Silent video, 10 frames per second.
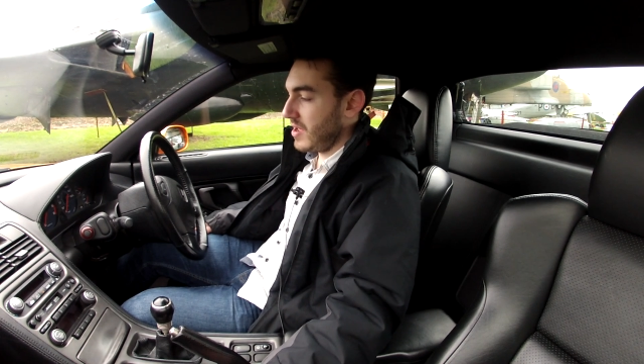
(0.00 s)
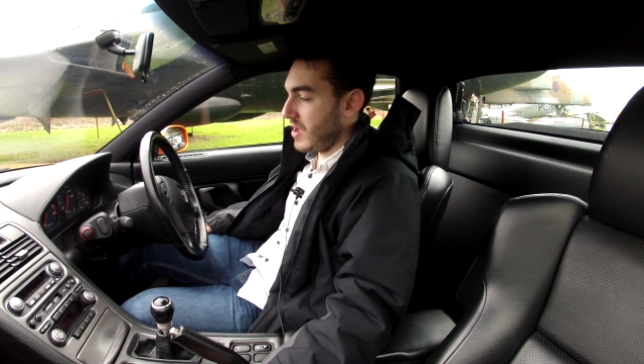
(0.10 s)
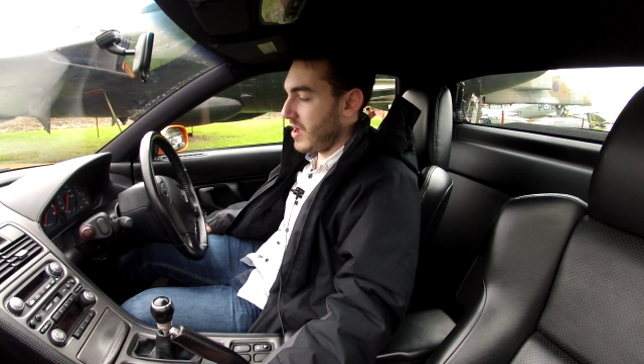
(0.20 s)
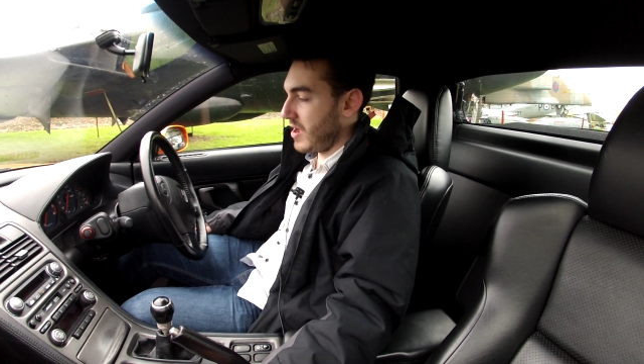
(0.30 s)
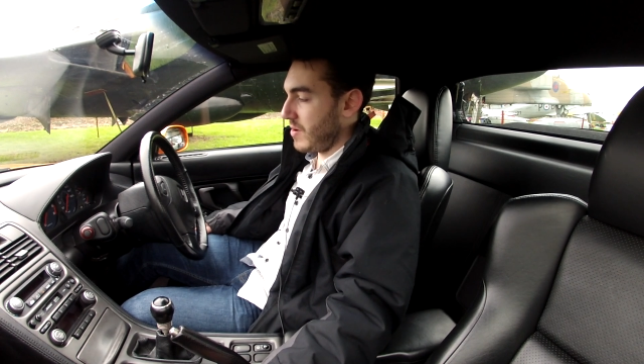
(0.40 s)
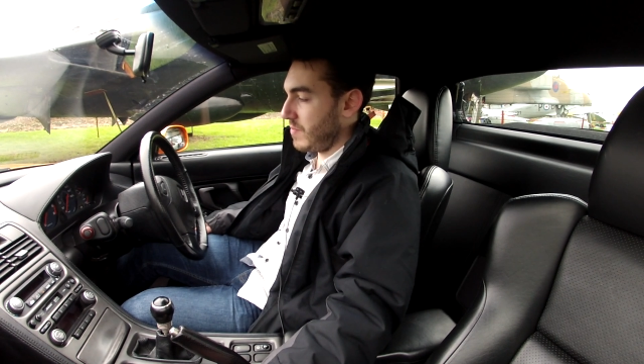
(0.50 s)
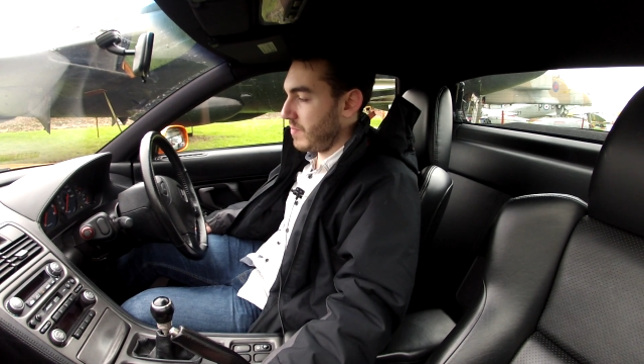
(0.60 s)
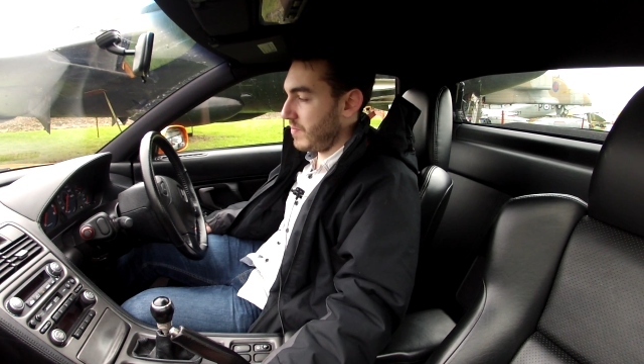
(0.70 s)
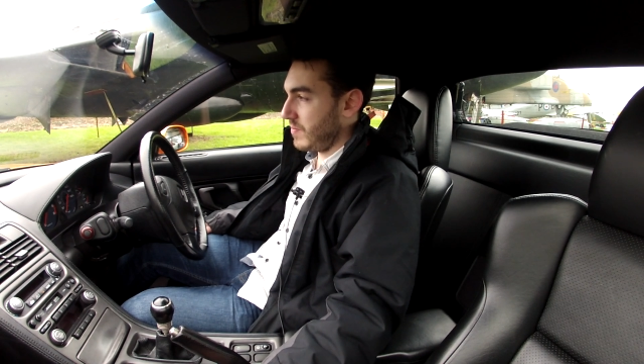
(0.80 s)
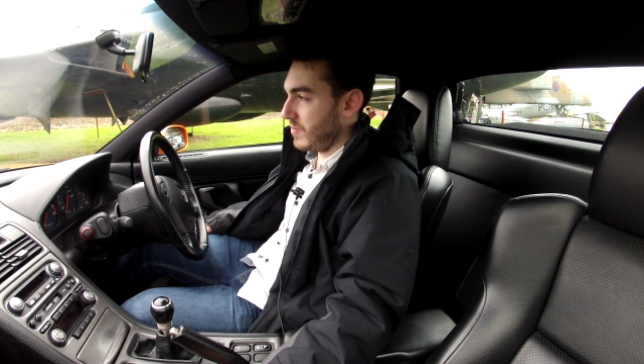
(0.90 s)

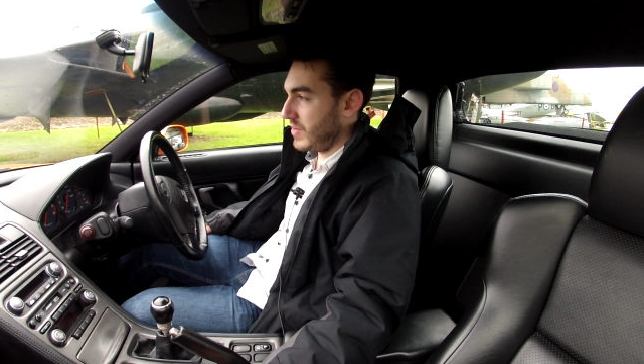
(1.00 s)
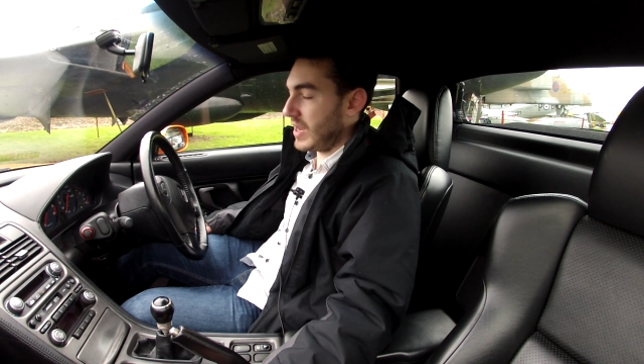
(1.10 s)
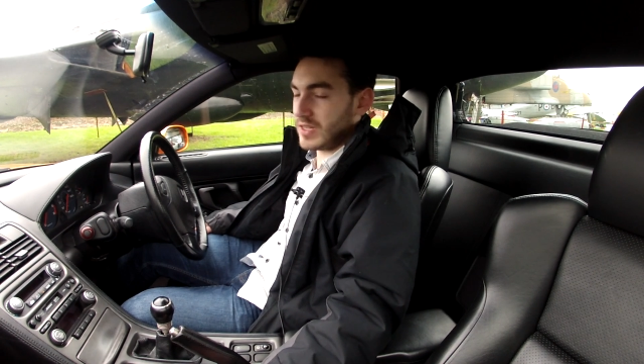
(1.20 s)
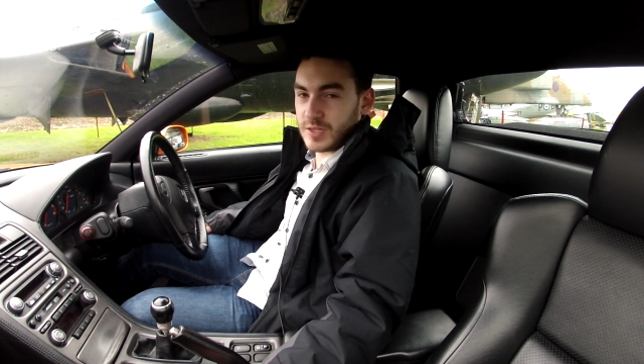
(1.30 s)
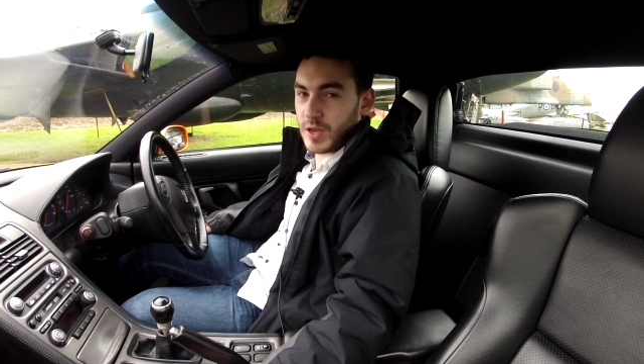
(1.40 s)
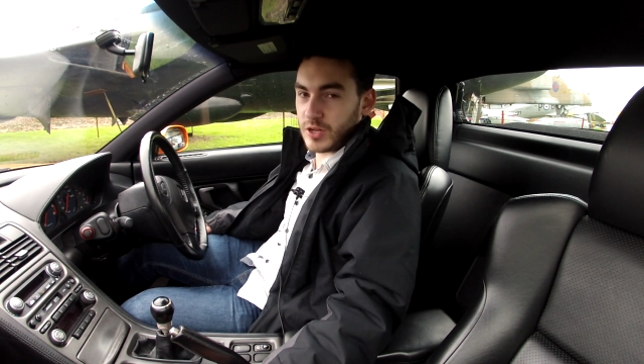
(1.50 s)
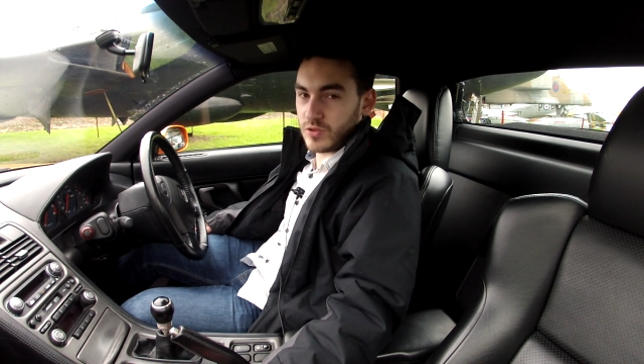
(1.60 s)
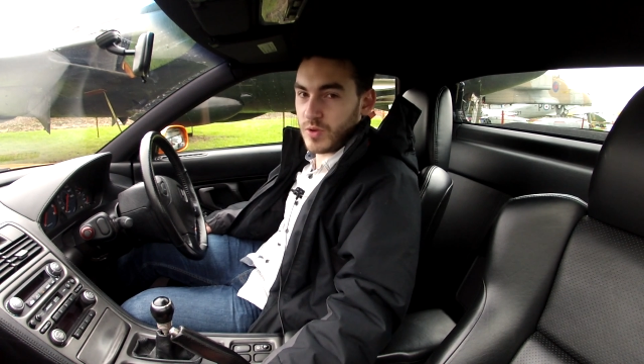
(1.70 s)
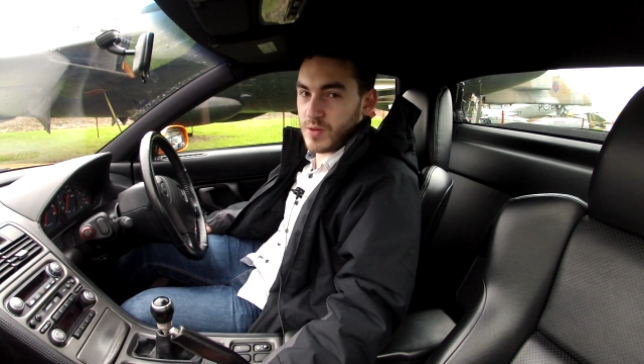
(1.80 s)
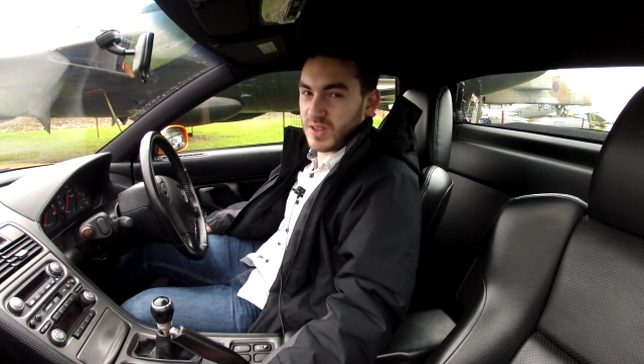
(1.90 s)
that's a
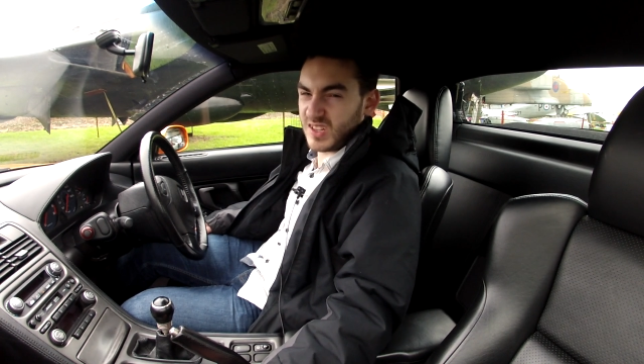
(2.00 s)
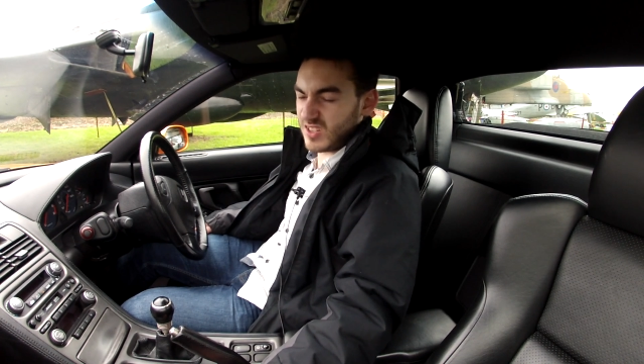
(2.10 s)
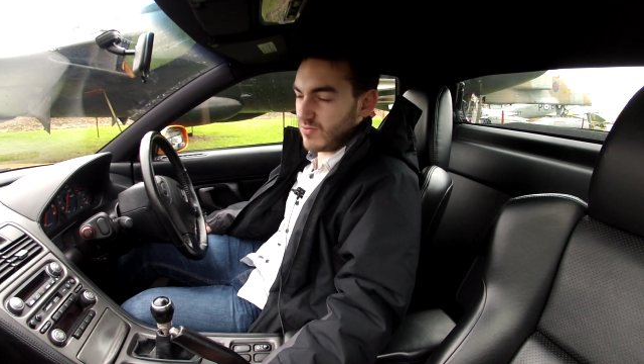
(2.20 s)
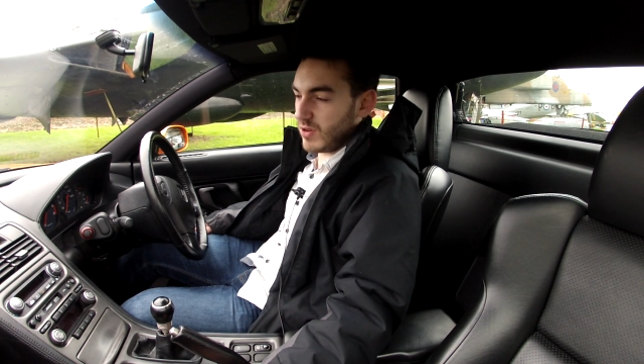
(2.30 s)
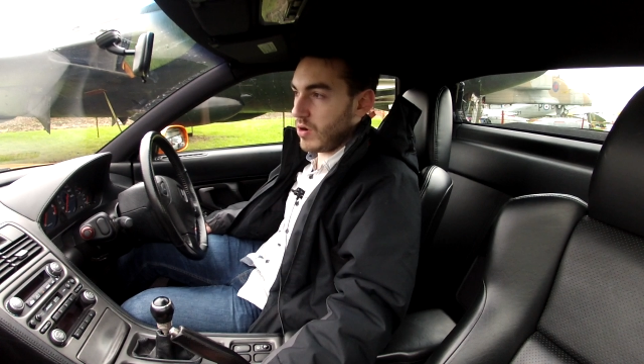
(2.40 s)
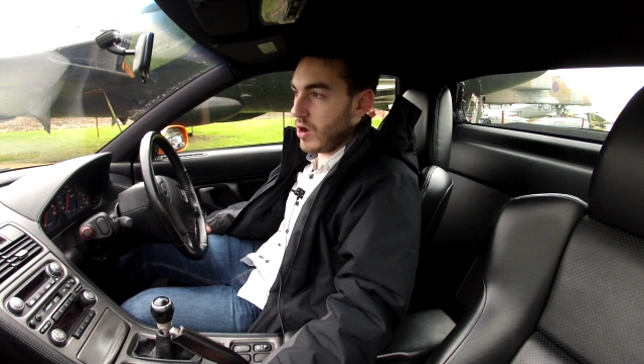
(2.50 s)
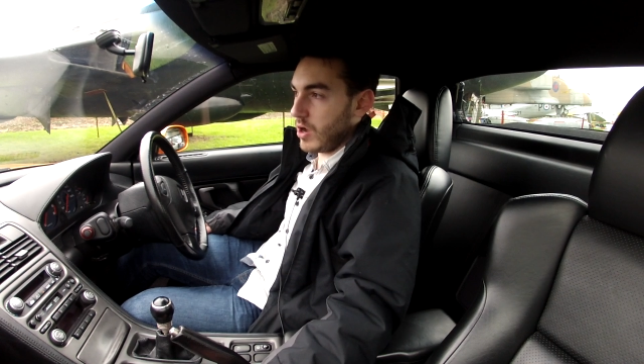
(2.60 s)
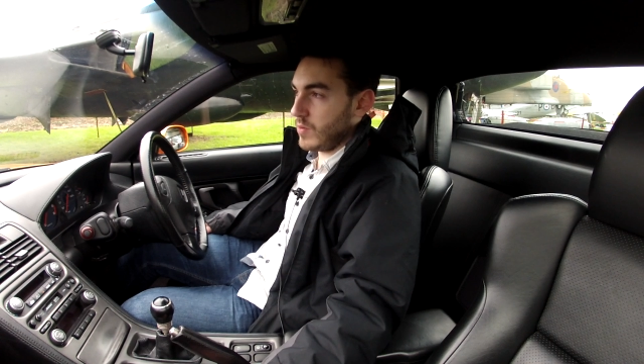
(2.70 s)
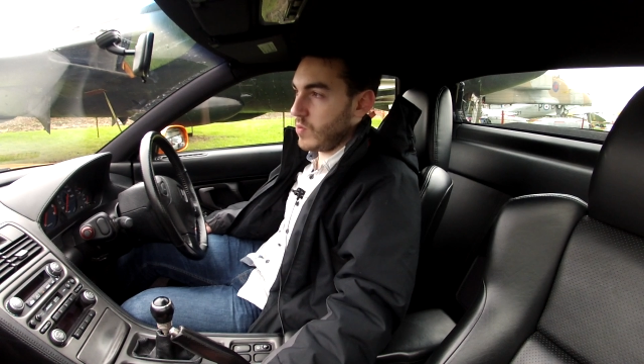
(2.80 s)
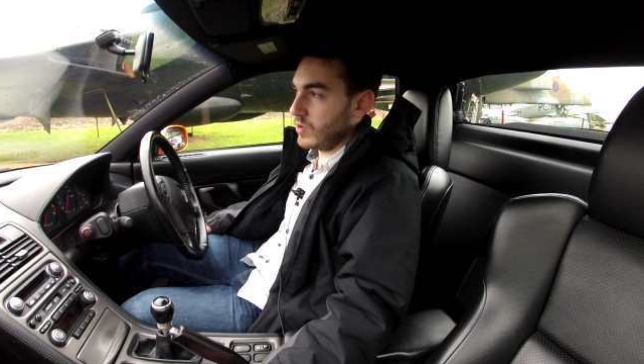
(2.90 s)
special moment. This is a real
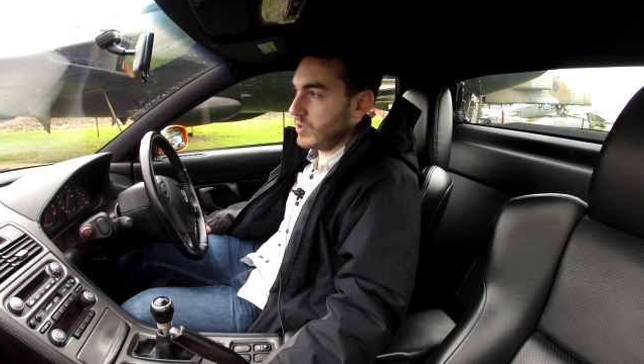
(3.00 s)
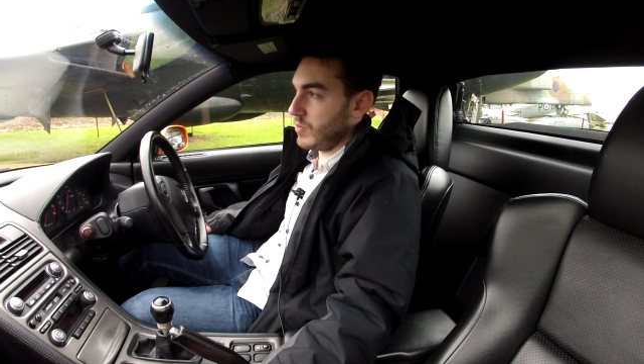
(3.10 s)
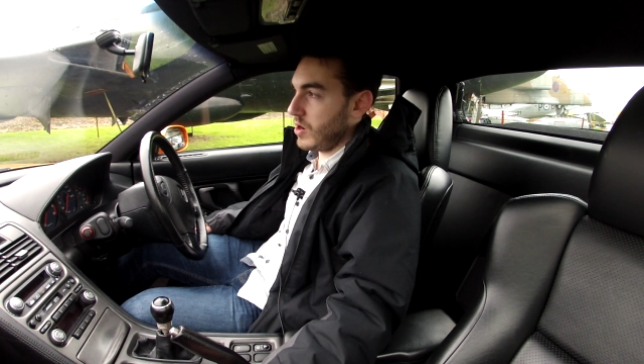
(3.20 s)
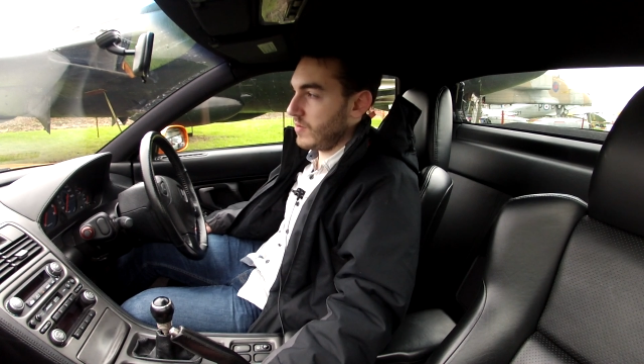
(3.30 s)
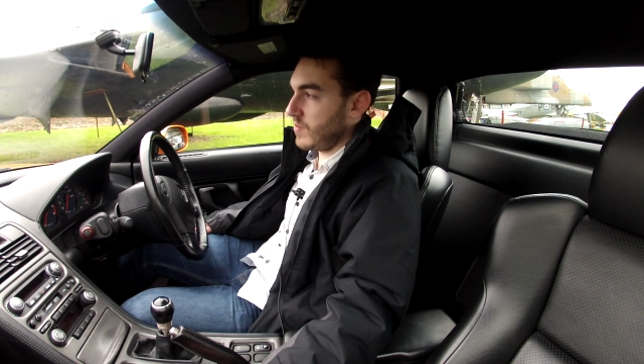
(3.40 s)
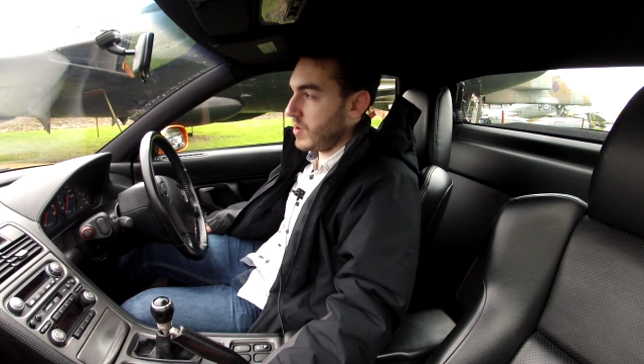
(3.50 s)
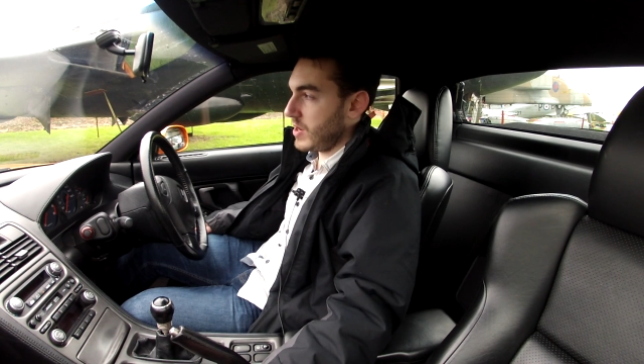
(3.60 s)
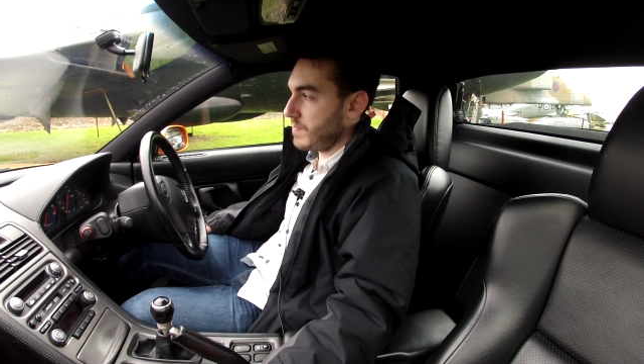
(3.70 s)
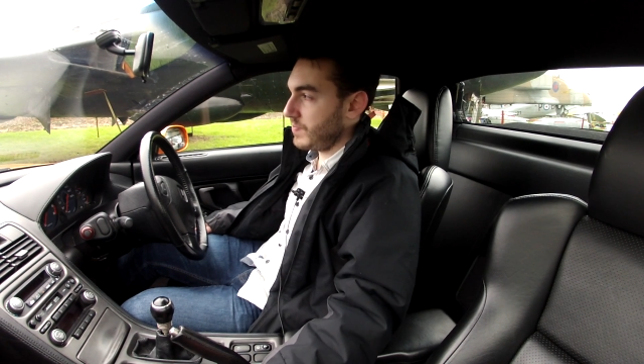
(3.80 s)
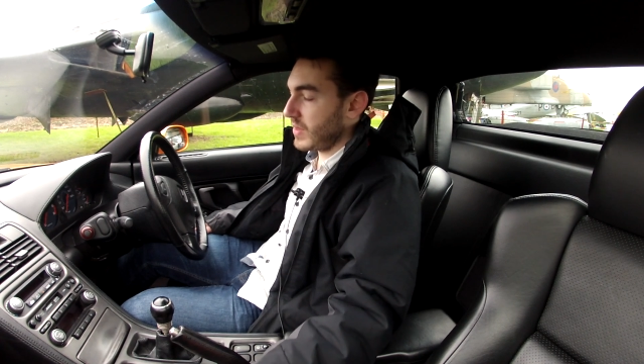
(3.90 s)
high watermark for me.